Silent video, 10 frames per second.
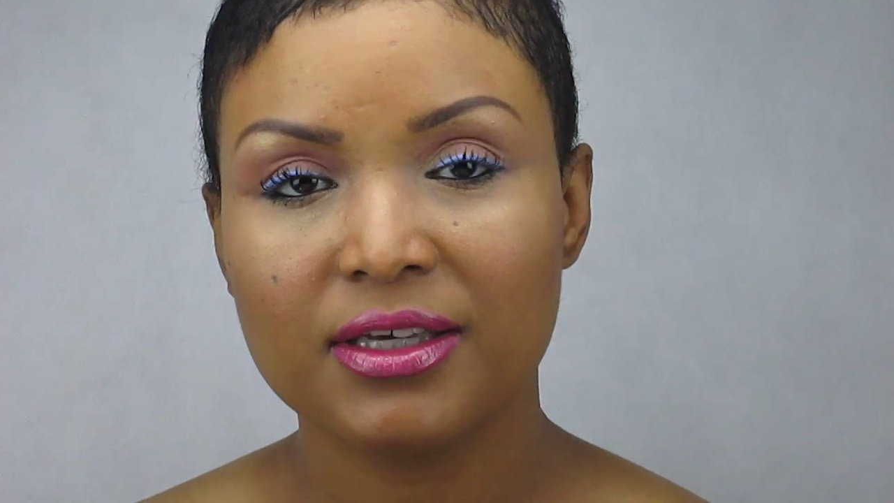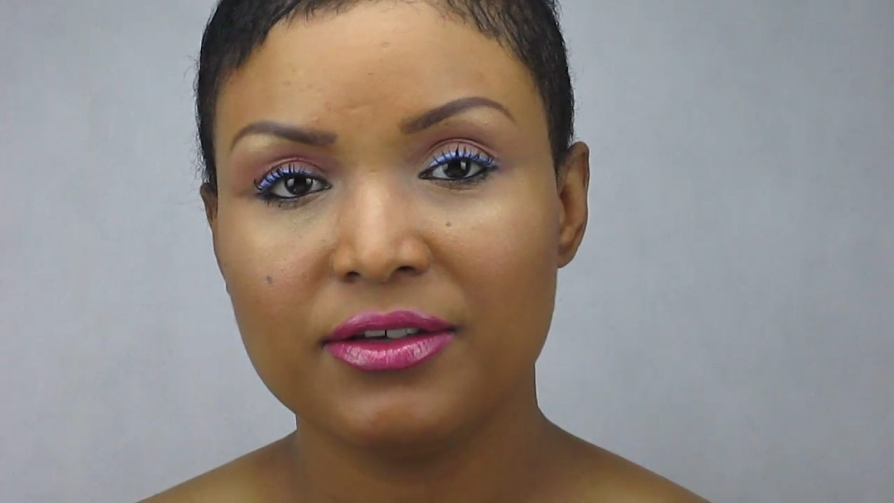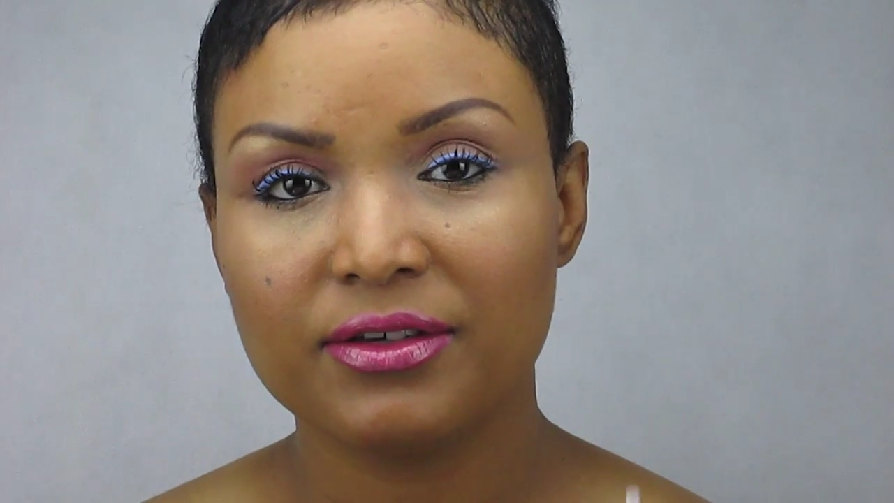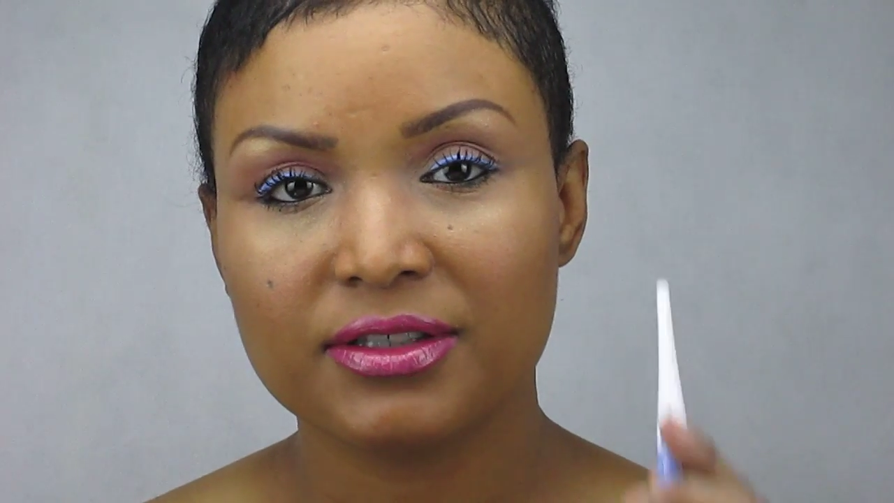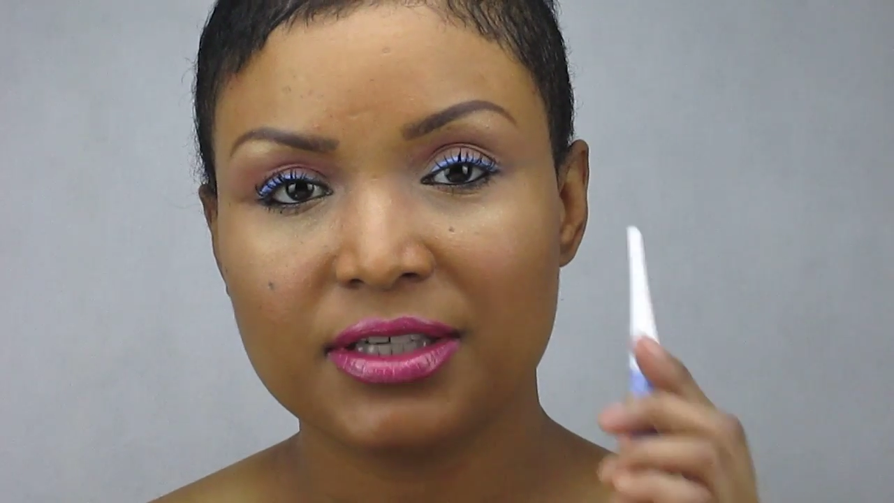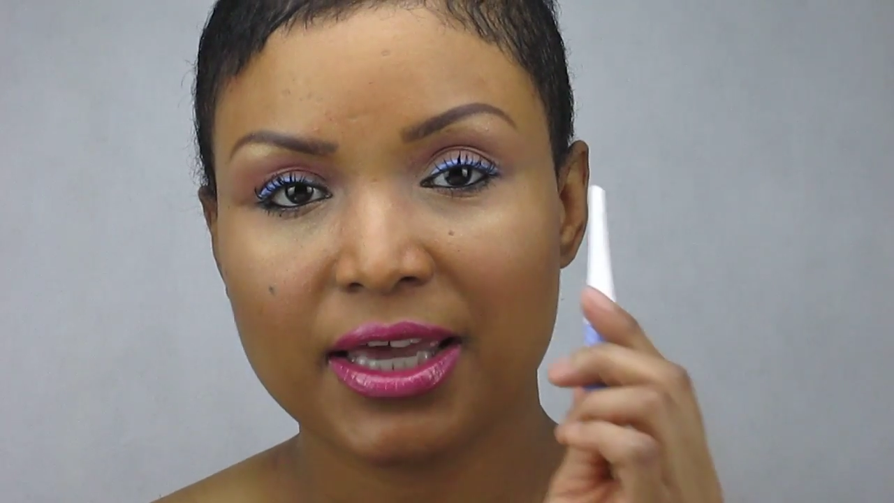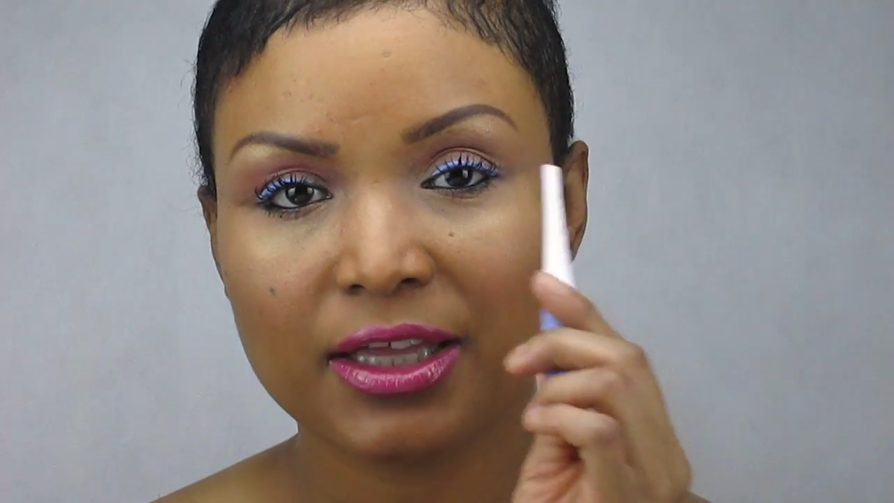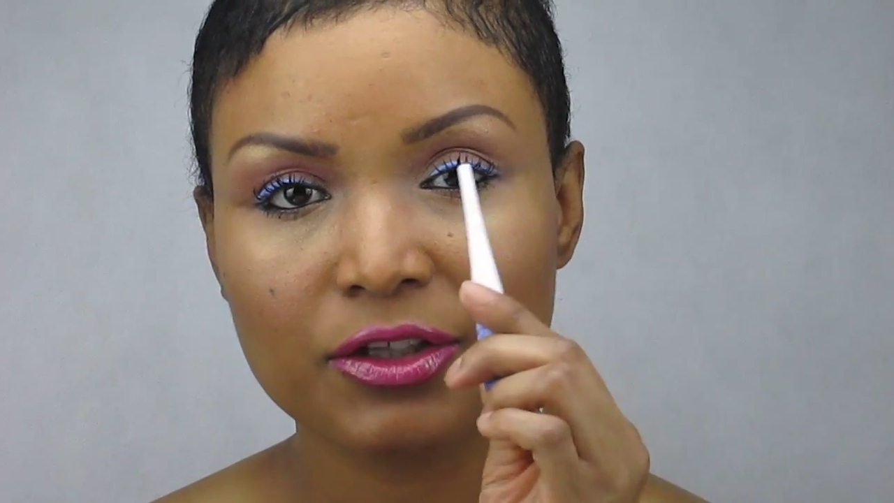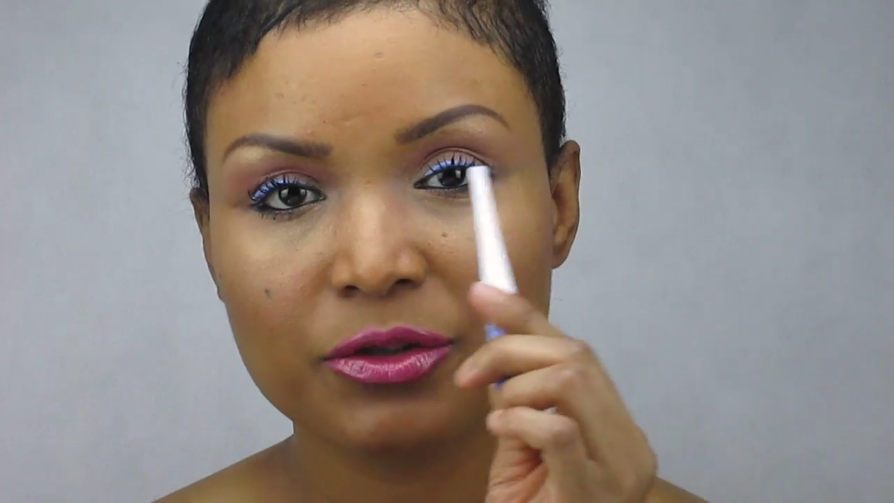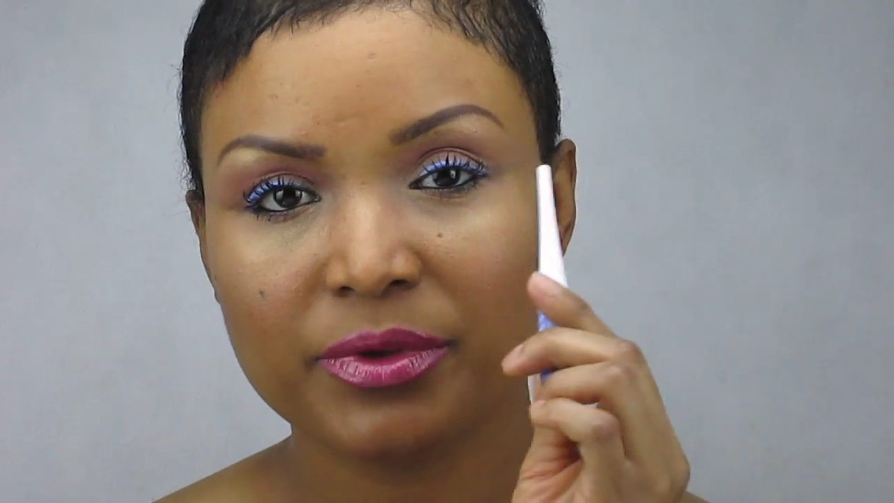you can take
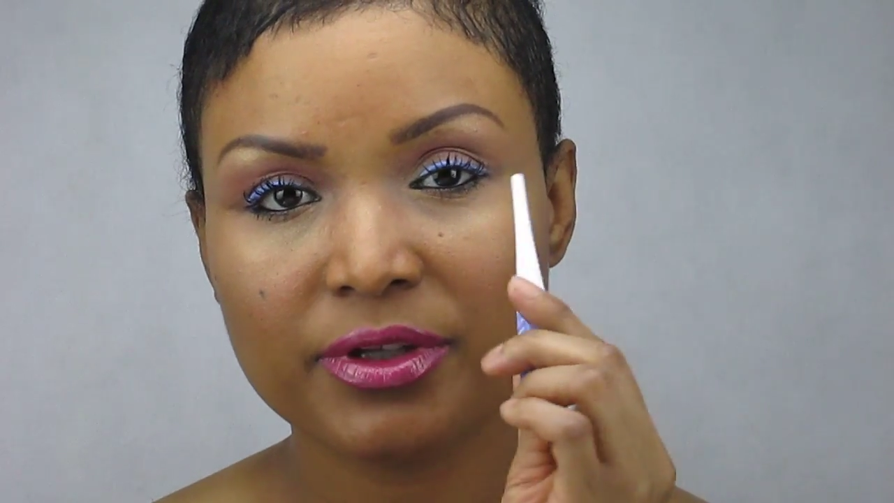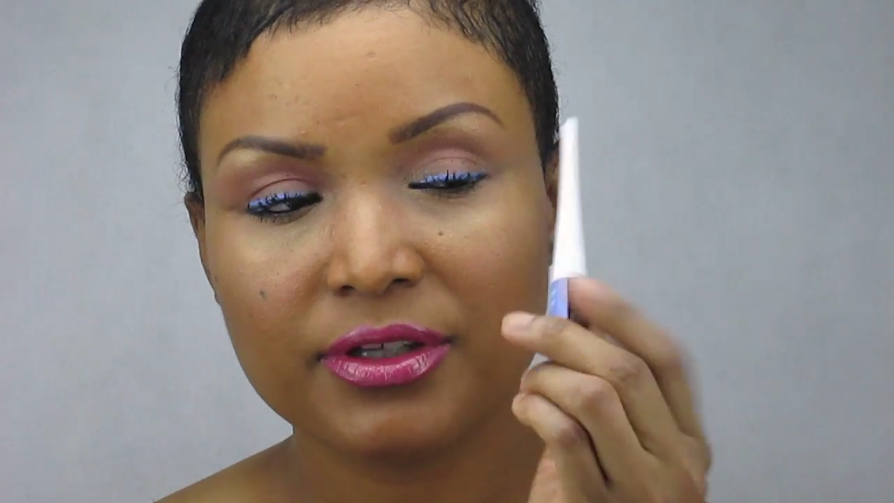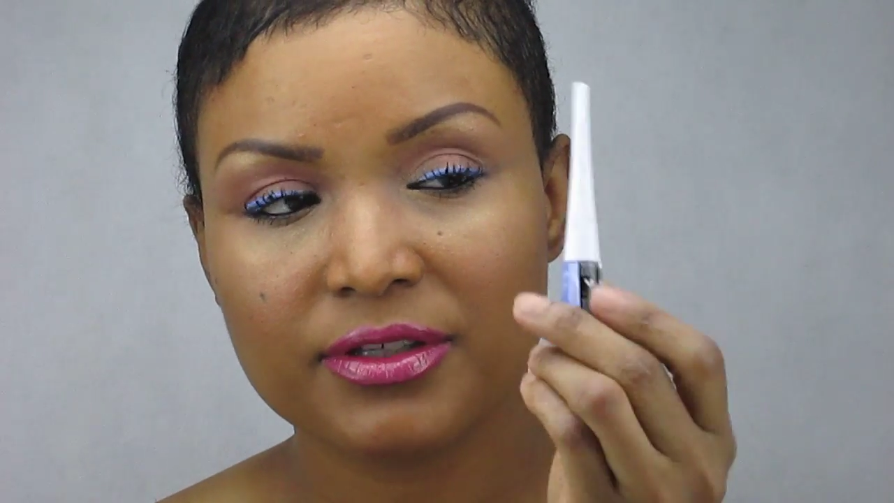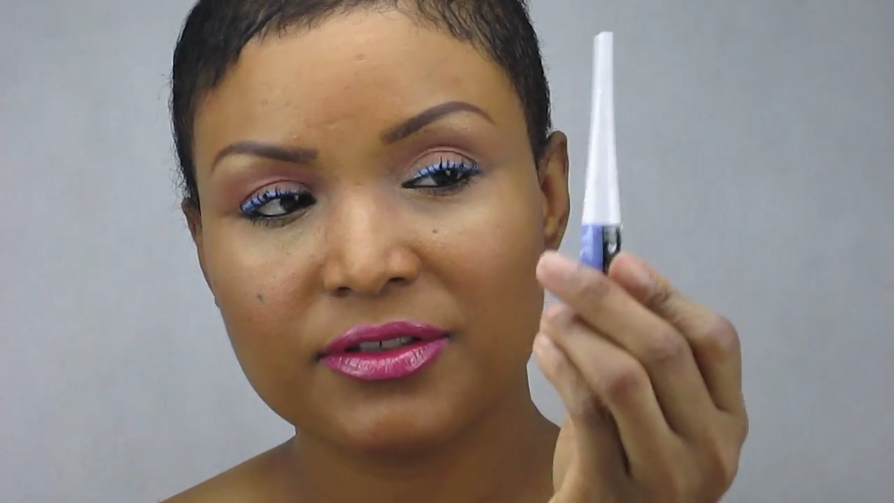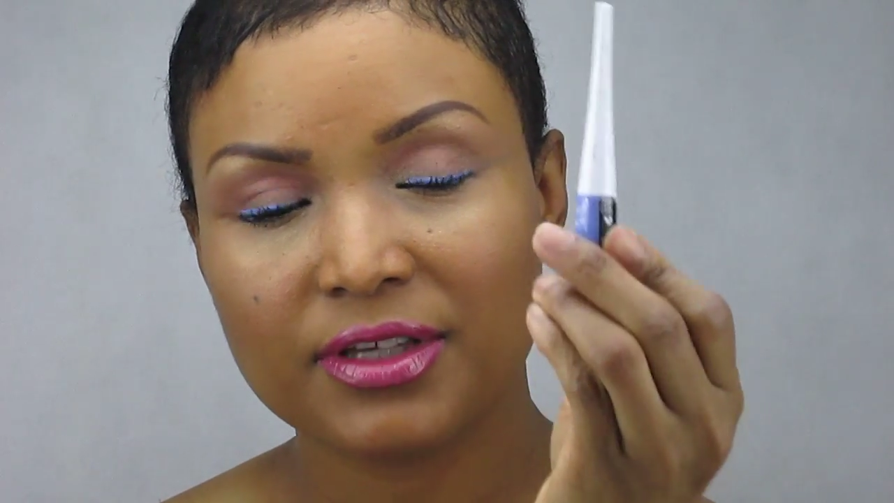a little bit of this